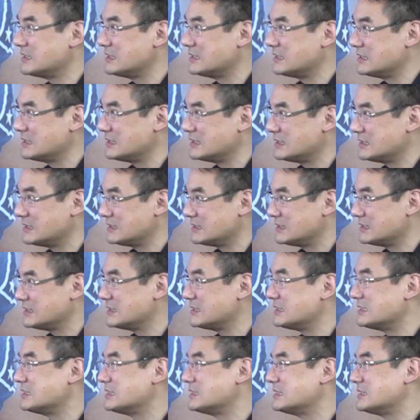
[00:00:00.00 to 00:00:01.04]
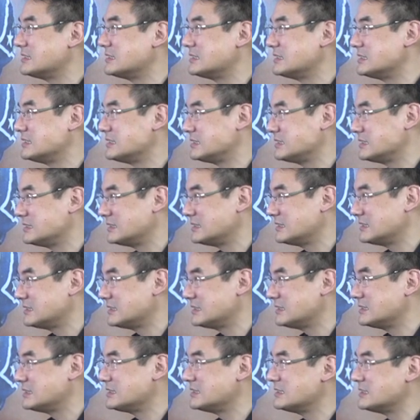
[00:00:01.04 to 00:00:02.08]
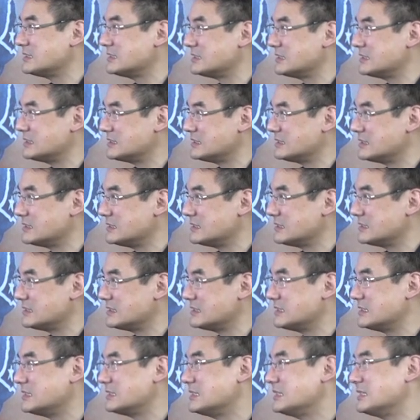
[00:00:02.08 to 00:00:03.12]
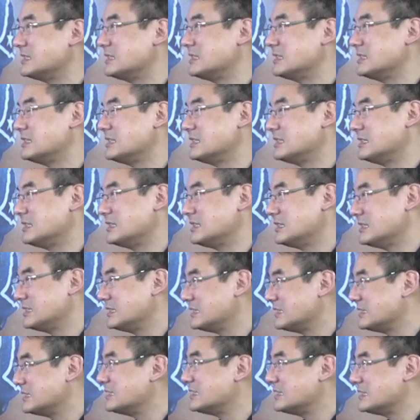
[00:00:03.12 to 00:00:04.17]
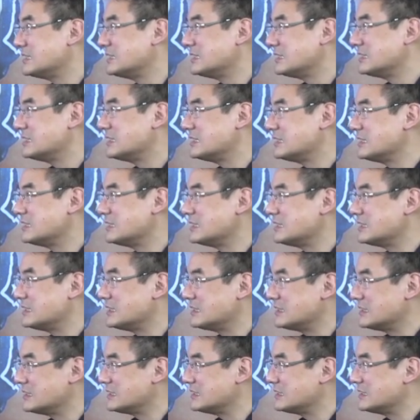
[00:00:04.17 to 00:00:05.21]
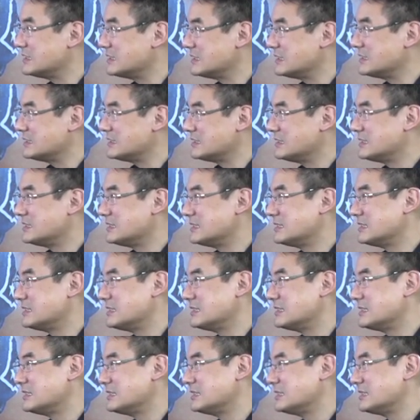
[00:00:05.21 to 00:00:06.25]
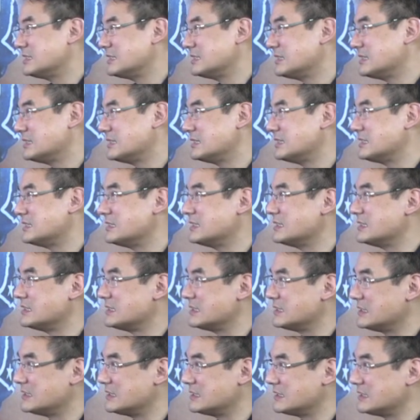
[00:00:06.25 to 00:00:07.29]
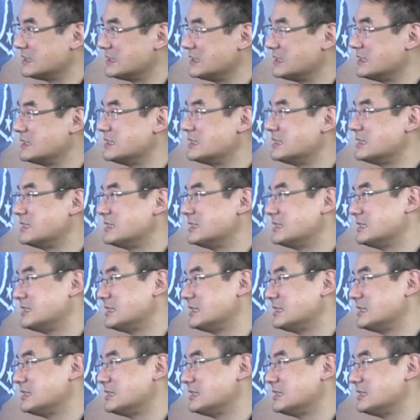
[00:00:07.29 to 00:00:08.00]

The person shown says nothing.